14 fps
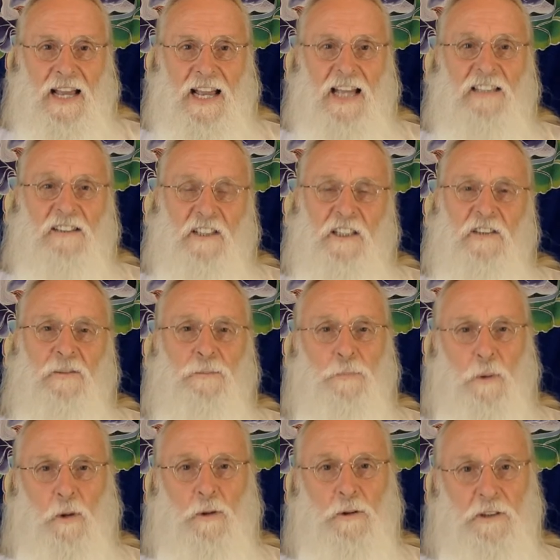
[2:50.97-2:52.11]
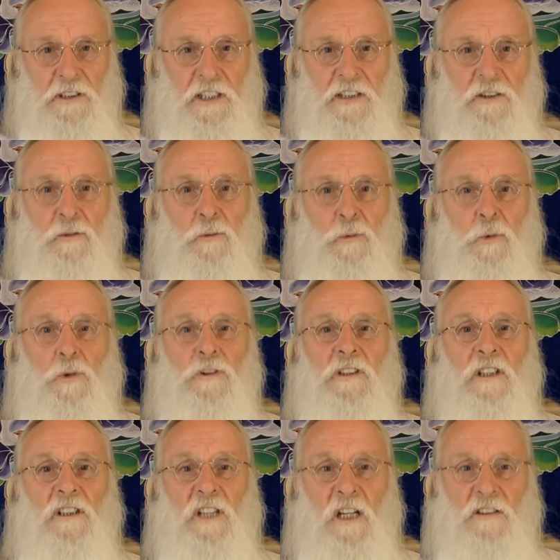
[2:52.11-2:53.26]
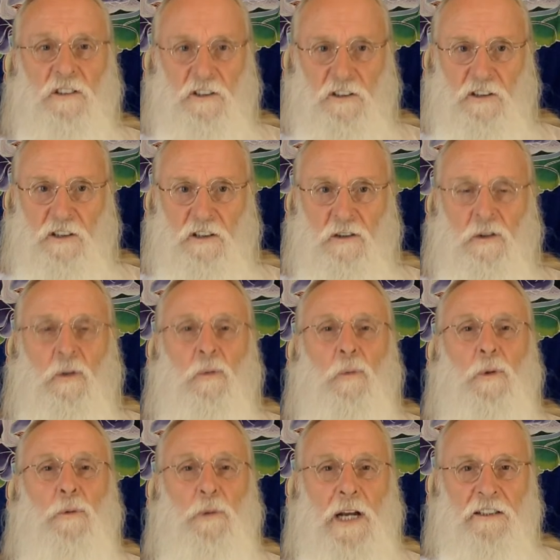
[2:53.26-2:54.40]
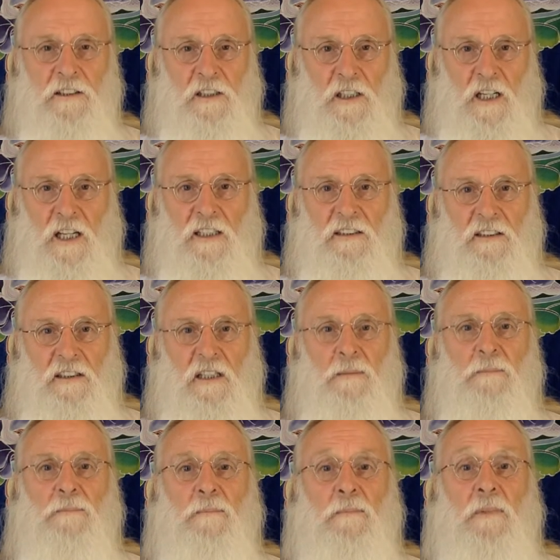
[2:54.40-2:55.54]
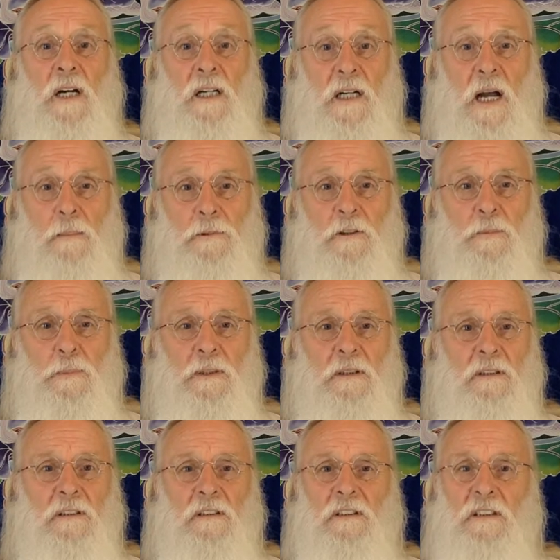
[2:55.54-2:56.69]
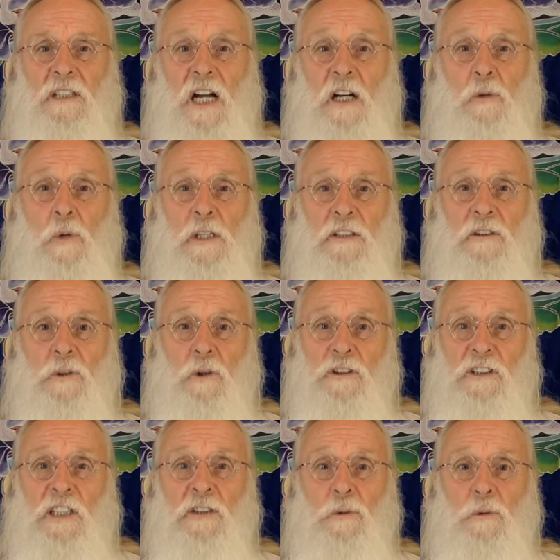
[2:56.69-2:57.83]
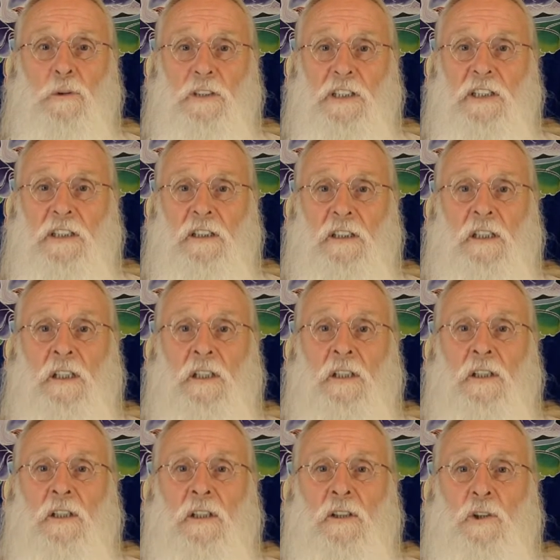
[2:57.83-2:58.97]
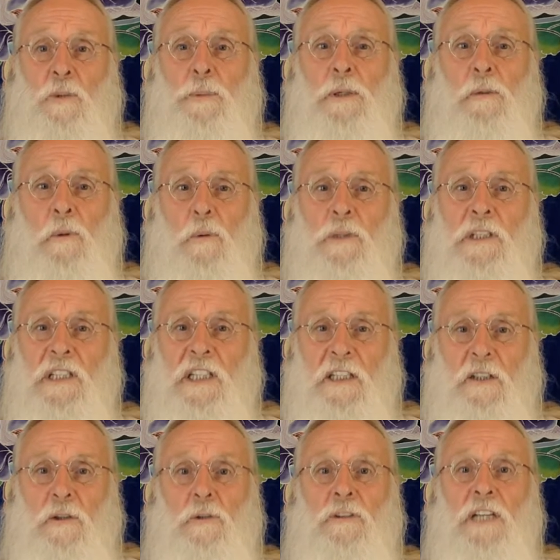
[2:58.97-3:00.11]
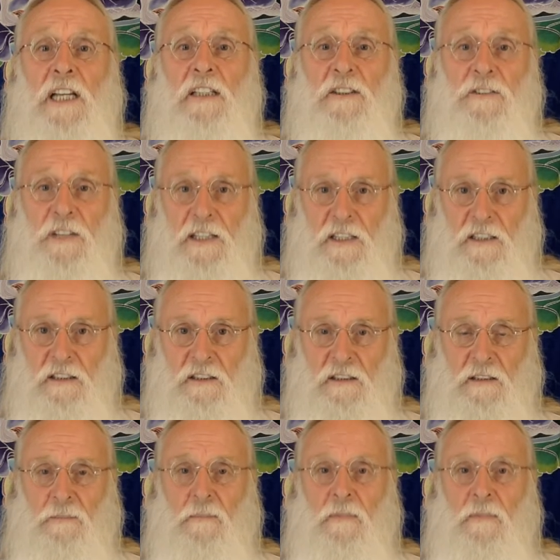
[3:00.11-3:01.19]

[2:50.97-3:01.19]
As this polarization rules our consciousness, we rationalize some accomplishment, conquest, or sensual need to be what we need to satisfy us,